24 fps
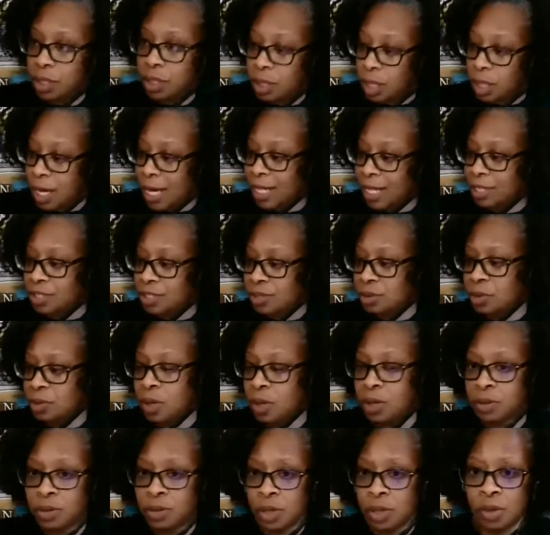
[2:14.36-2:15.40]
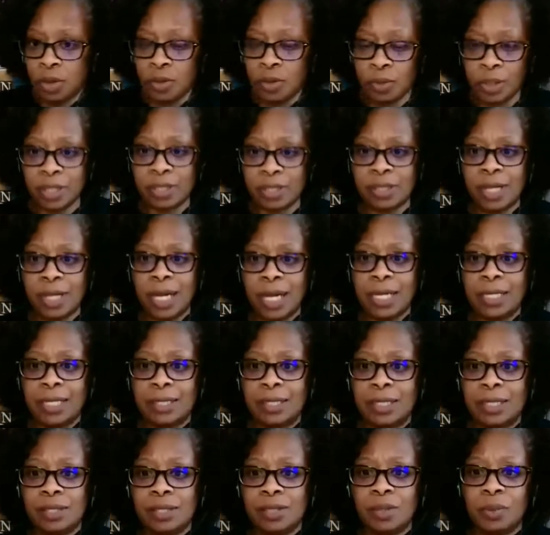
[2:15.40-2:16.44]
as you all know, we're
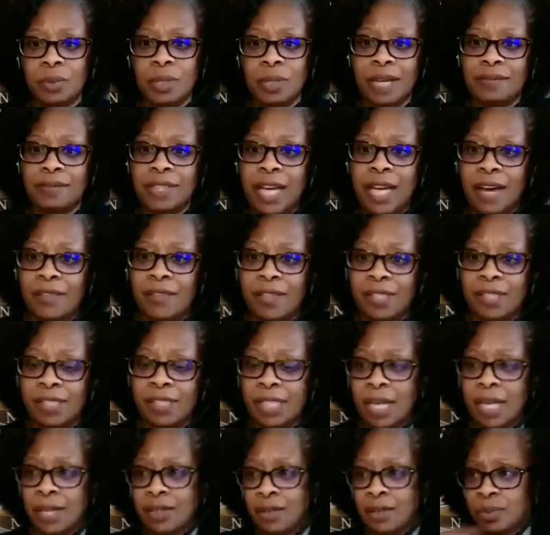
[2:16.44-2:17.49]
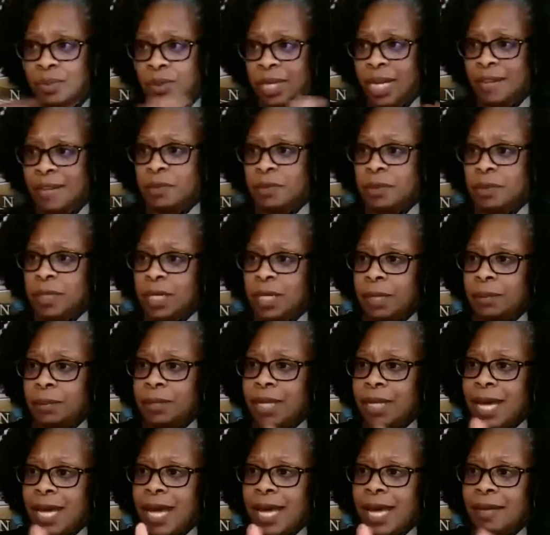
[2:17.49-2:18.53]
scientists, so we have to have a standard. We have to be able
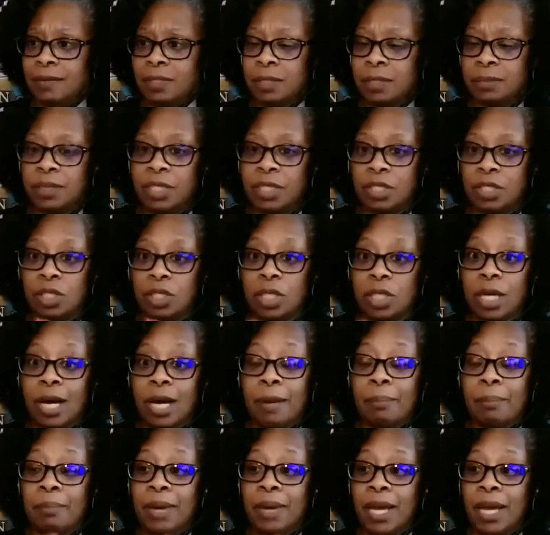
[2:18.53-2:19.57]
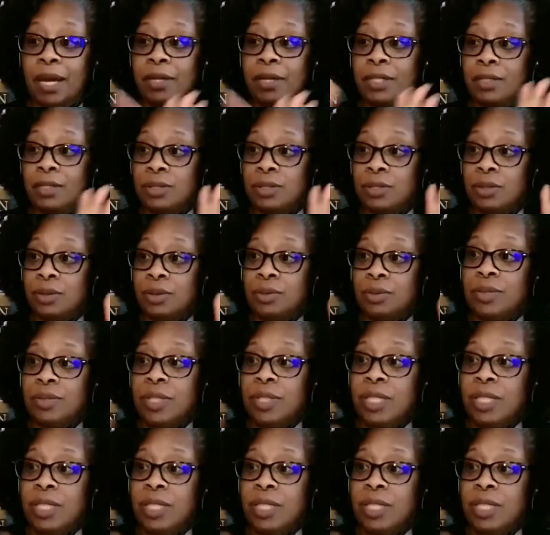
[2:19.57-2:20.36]
to have something to compare it to.